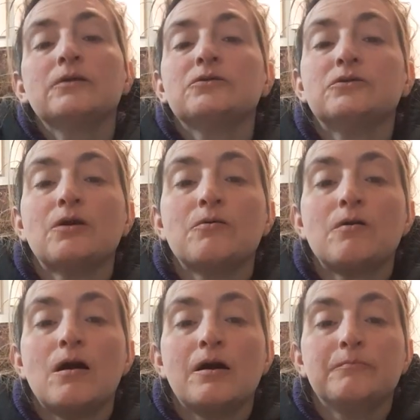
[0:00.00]
So
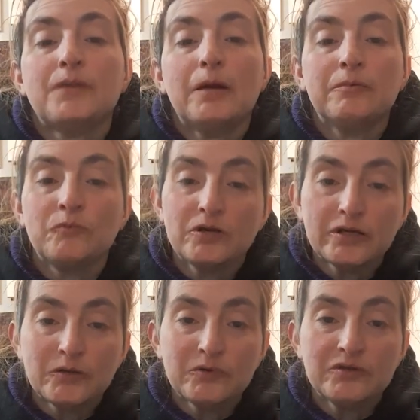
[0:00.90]
um, I've been
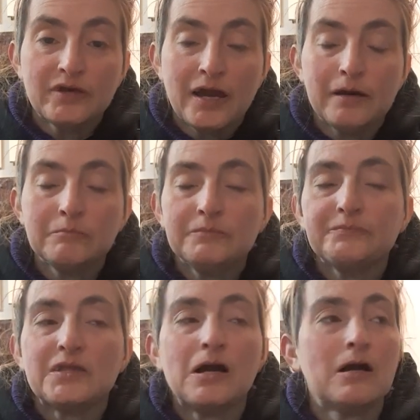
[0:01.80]
working with them,
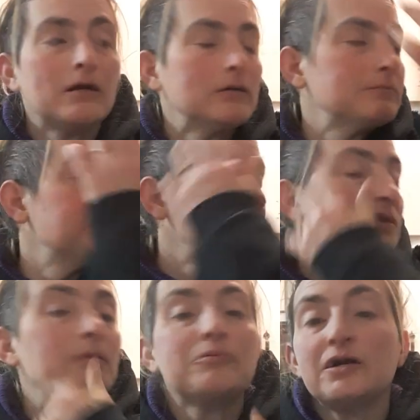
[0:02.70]
um,
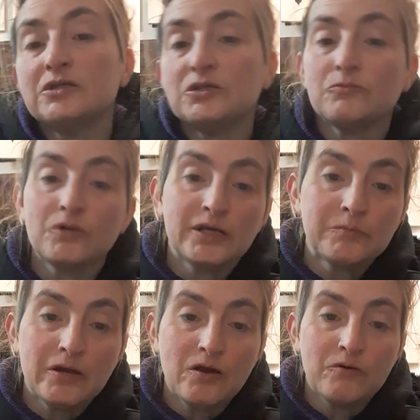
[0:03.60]
plus running
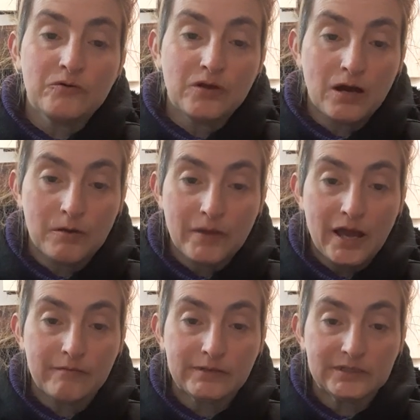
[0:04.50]
my own um,
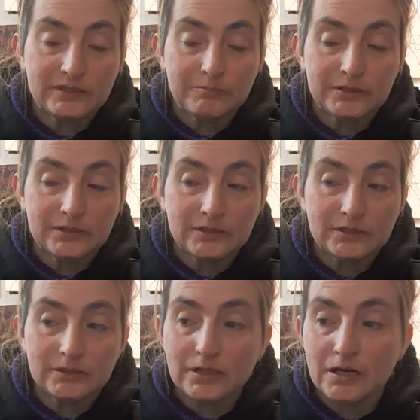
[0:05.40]
advocacy business.